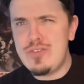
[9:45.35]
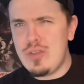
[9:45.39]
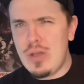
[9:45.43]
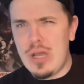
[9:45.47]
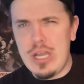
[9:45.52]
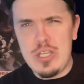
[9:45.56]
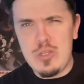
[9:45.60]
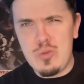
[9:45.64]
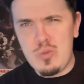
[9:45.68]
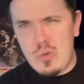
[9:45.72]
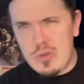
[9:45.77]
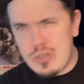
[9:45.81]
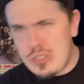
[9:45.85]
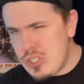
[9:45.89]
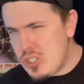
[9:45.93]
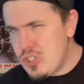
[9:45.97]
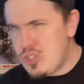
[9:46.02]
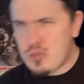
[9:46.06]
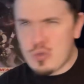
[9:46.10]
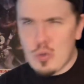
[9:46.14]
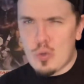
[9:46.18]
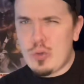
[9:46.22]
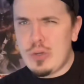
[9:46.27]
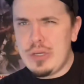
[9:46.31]
so I just want the
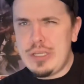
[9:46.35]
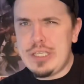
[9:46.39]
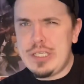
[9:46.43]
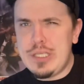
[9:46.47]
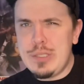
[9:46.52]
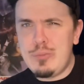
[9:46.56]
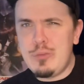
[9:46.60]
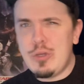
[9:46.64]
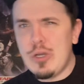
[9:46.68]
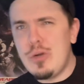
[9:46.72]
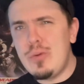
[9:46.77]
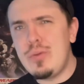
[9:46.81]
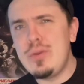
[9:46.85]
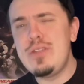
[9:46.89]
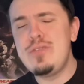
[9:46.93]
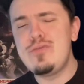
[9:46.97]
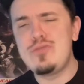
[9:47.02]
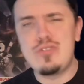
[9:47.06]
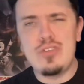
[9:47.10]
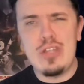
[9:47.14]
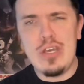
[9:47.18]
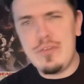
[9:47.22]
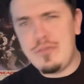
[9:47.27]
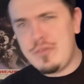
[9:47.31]
story to keep going and
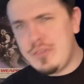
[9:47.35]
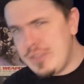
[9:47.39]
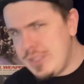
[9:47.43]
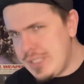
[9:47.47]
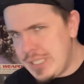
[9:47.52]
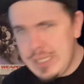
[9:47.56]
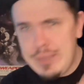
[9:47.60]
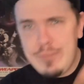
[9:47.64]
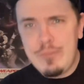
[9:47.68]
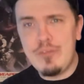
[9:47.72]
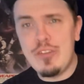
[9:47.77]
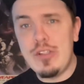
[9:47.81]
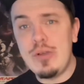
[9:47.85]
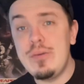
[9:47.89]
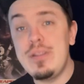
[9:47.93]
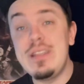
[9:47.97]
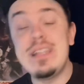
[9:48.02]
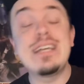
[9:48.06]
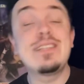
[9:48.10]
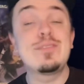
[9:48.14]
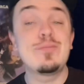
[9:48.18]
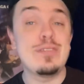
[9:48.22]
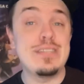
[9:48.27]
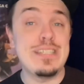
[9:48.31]
stuff and keep flowing.
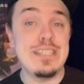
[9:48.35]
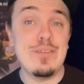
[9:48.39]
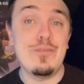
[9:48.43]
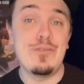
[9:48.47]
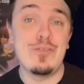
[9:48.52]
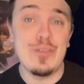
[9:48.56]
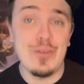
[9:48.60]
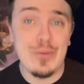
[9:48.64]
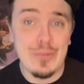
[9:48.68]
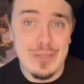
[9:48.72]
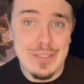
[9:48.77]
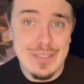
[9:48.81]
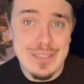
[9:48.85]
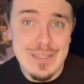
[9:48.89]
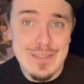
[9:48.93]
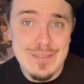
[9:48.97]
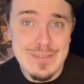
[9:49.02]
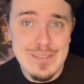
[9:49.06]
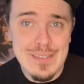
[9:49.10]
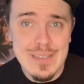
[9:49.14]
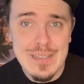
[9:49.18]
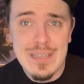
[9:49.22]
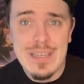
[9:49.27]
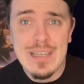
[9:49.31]
That's what Dave Filoni
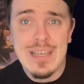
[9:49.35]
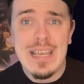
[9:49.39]
does.